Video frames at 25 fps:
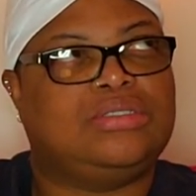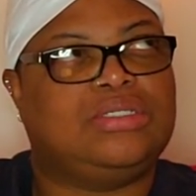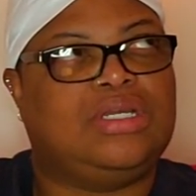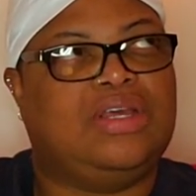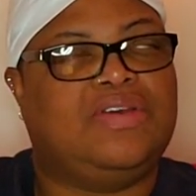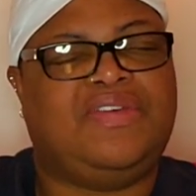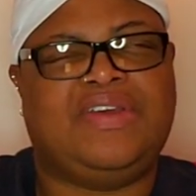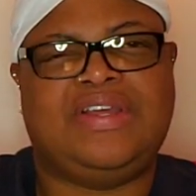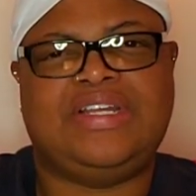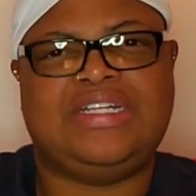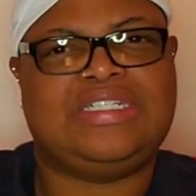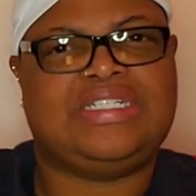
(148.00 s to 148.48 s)

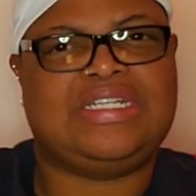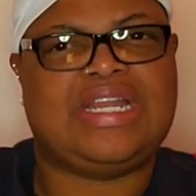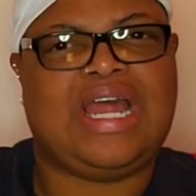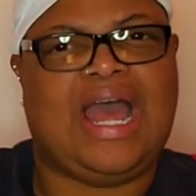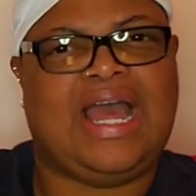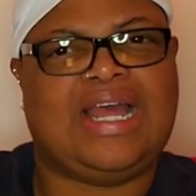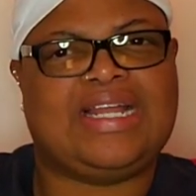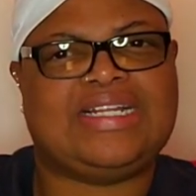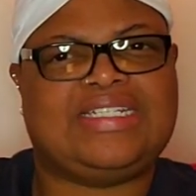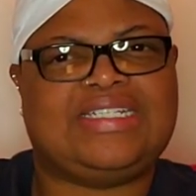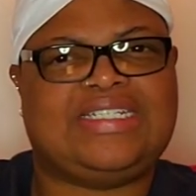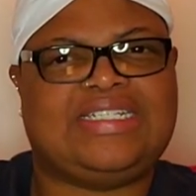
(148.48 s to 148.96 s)
if he's
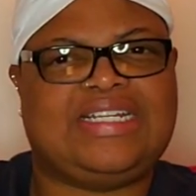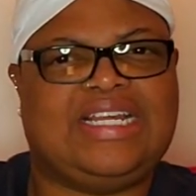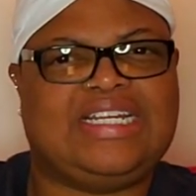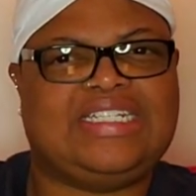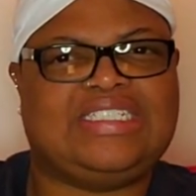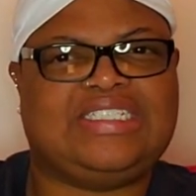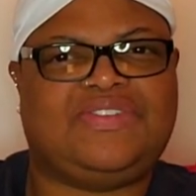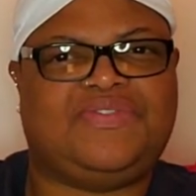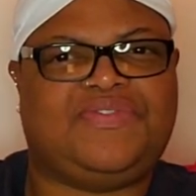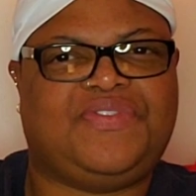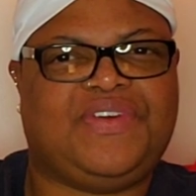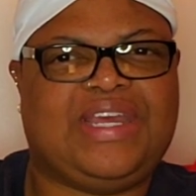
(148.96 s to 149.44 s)
not
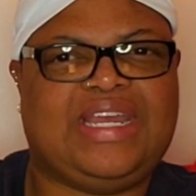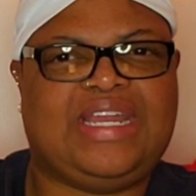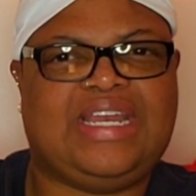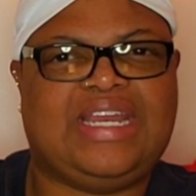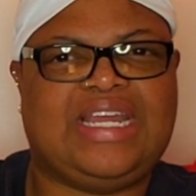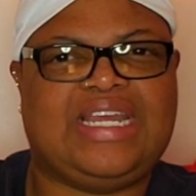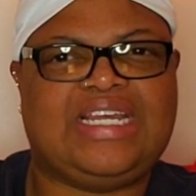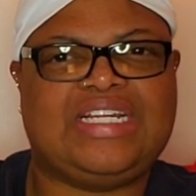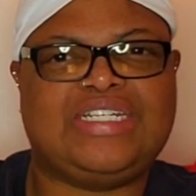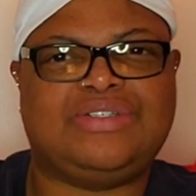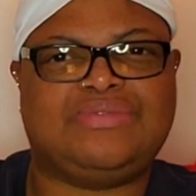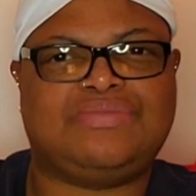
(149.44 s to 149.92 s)
six feet,
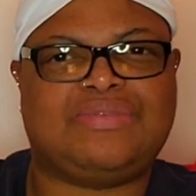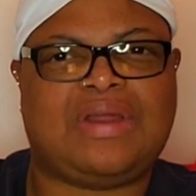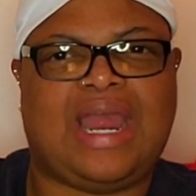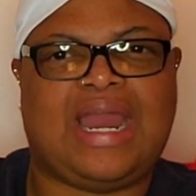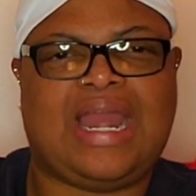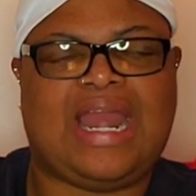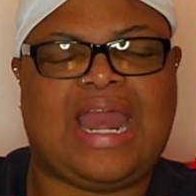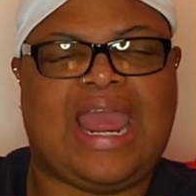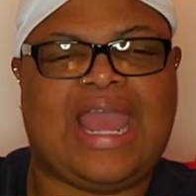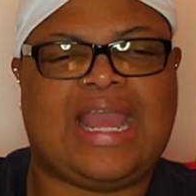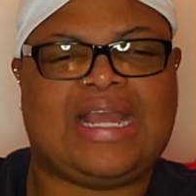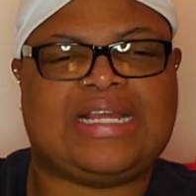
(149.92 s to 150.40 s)
he's
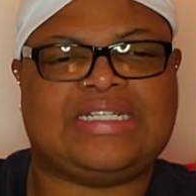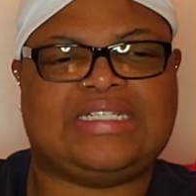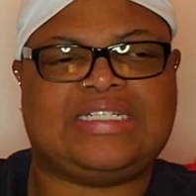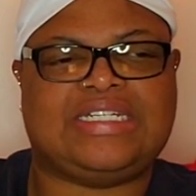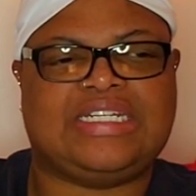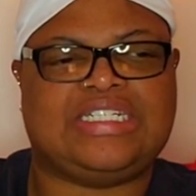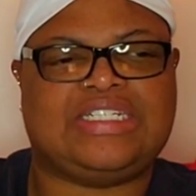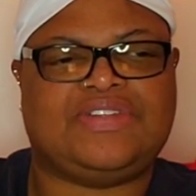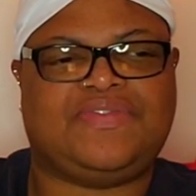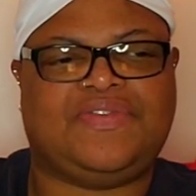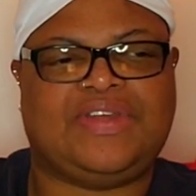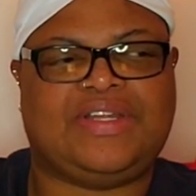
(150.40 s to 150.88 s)
right at
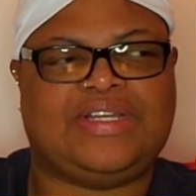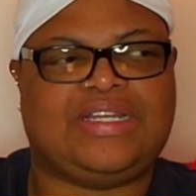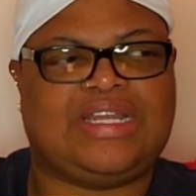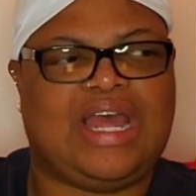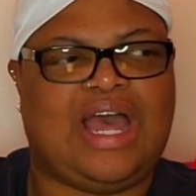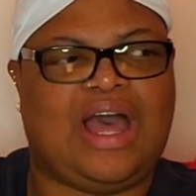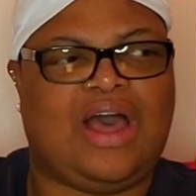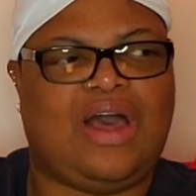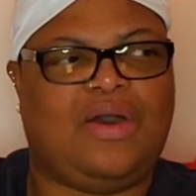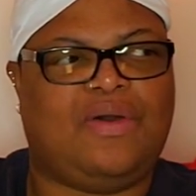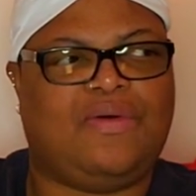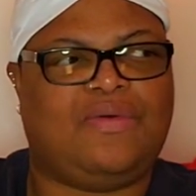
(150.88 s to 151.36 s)
six feet
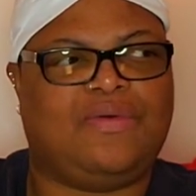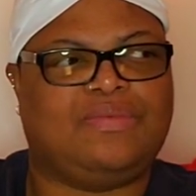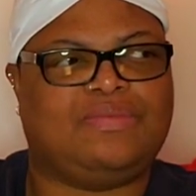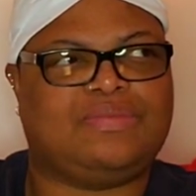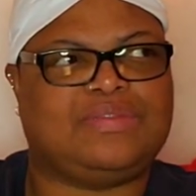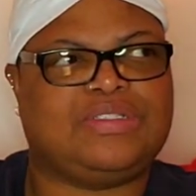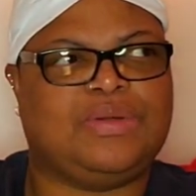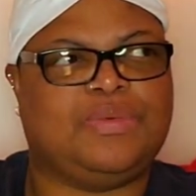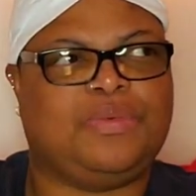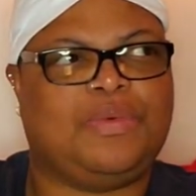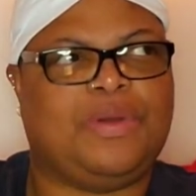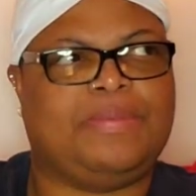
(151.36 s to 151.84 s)
tall,
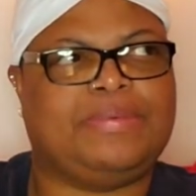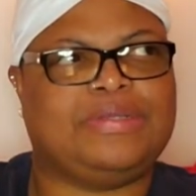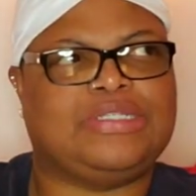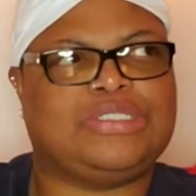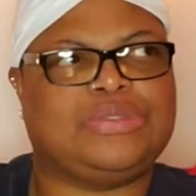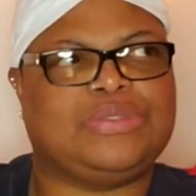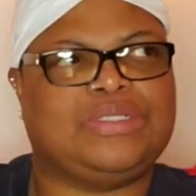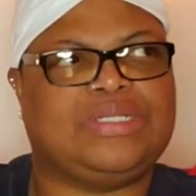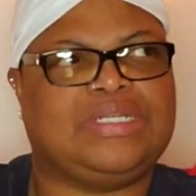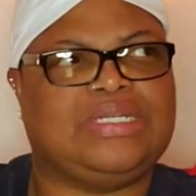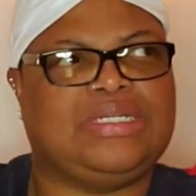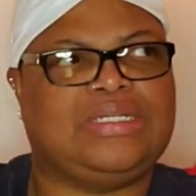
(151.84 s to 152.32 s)
somewhere
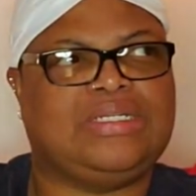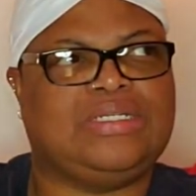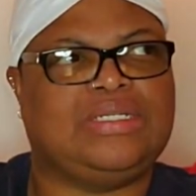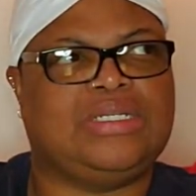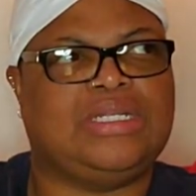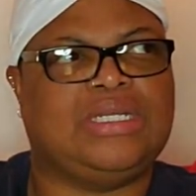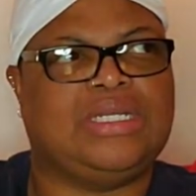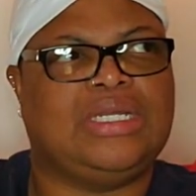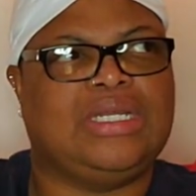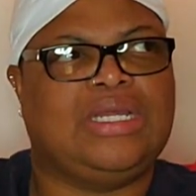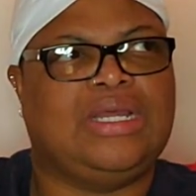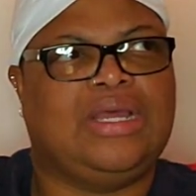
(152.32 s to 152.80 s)
between
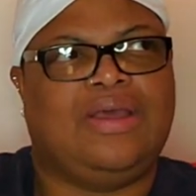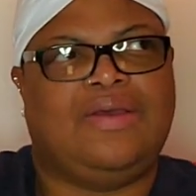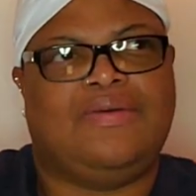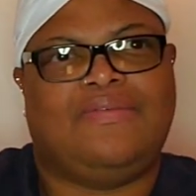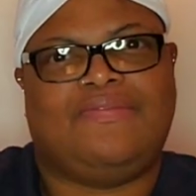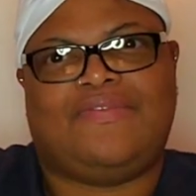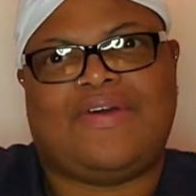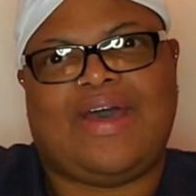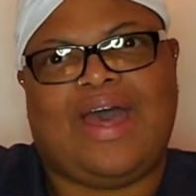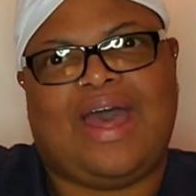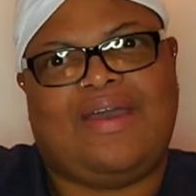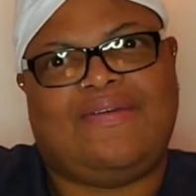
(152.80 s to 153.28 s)

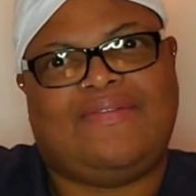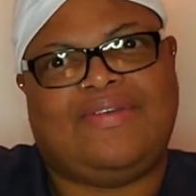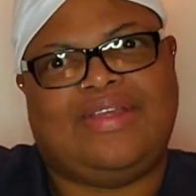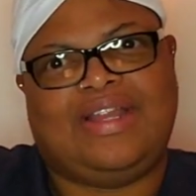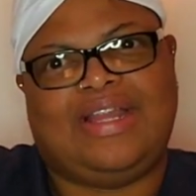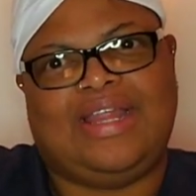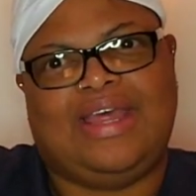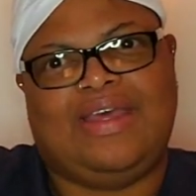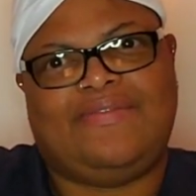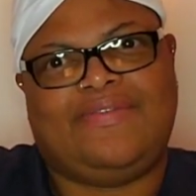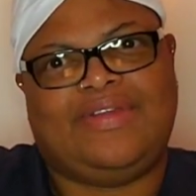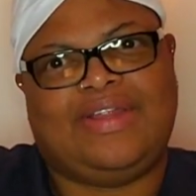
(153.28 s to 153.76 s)

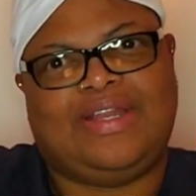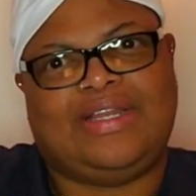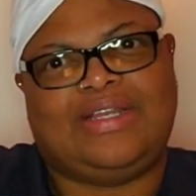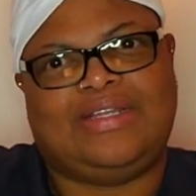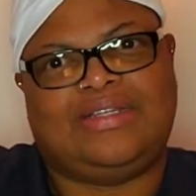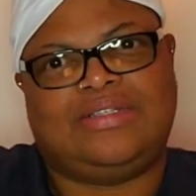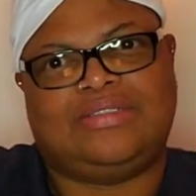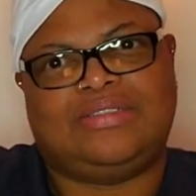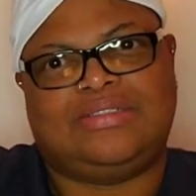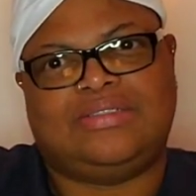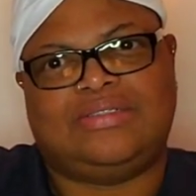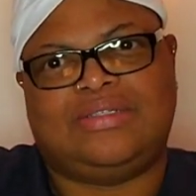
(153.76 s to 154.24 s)
5'11
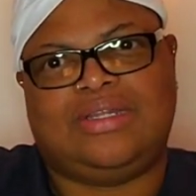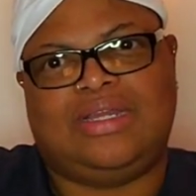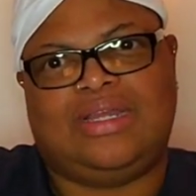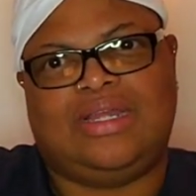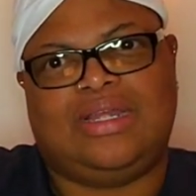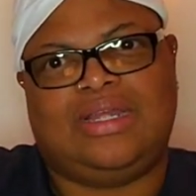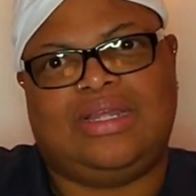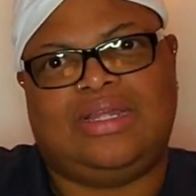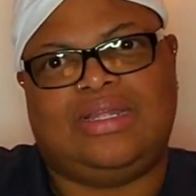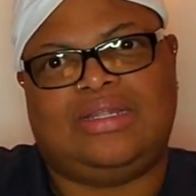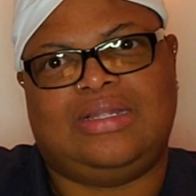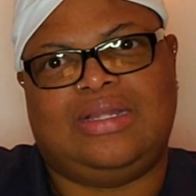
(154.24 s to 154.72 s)

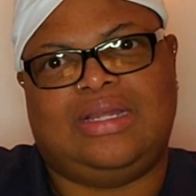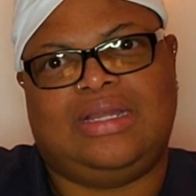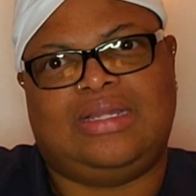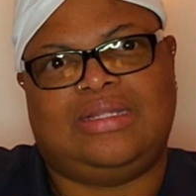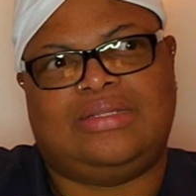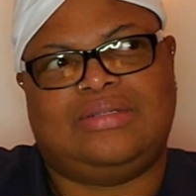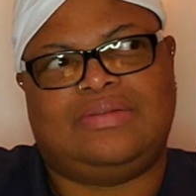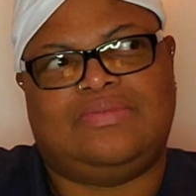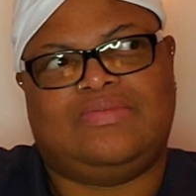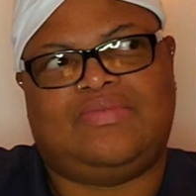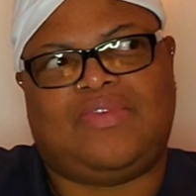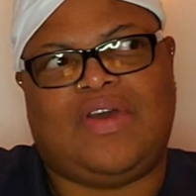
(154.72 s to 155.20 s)

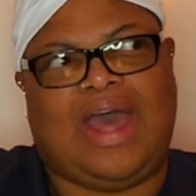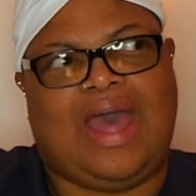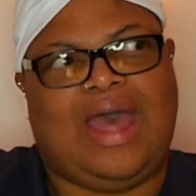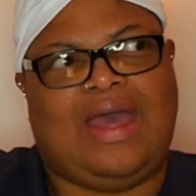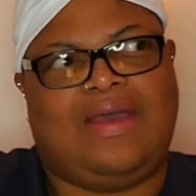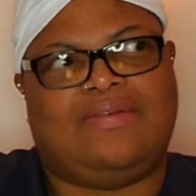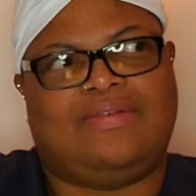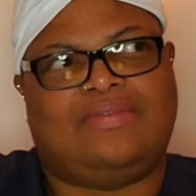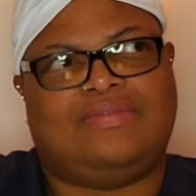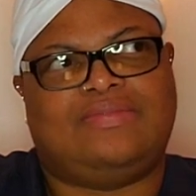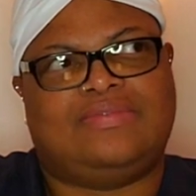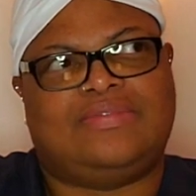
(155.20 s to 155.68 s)
and
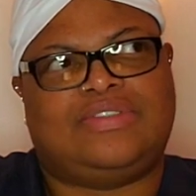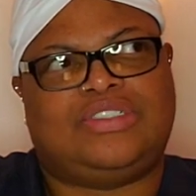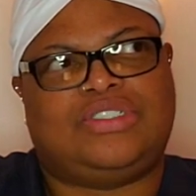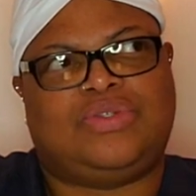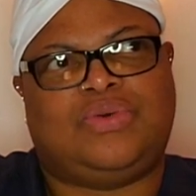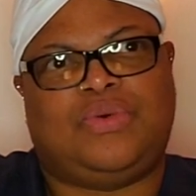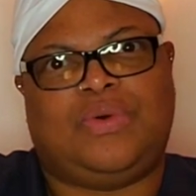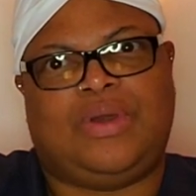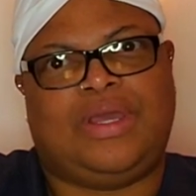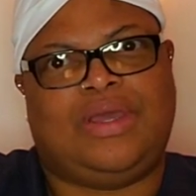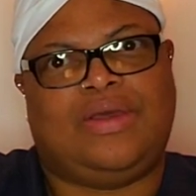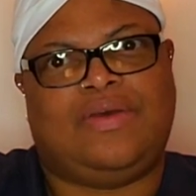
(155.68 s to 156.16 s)

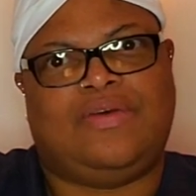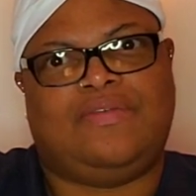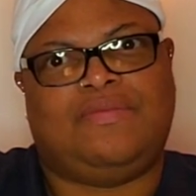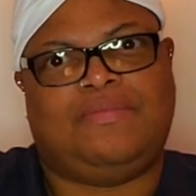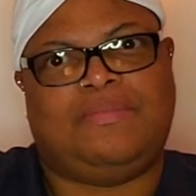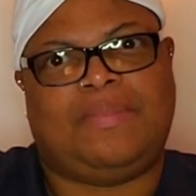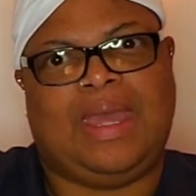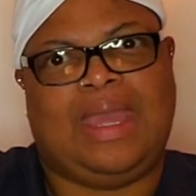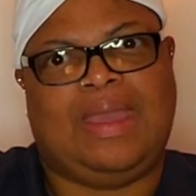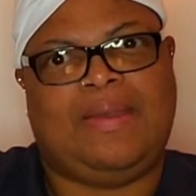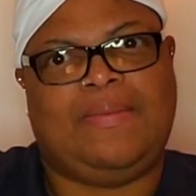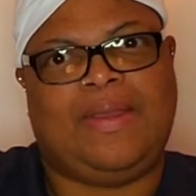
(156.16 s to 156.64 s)
5'12
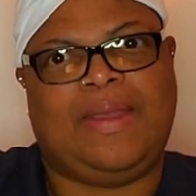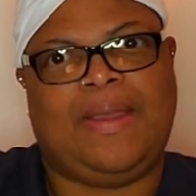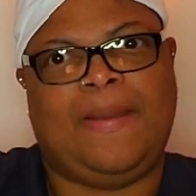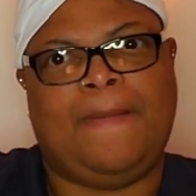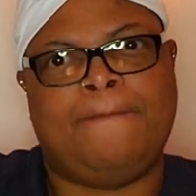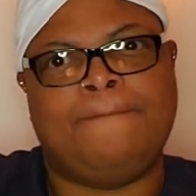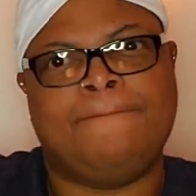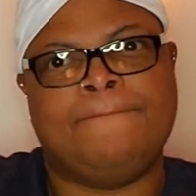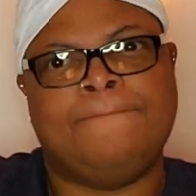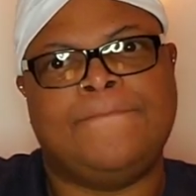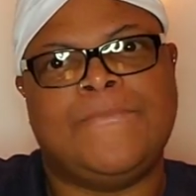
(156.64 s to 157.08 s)
maybe.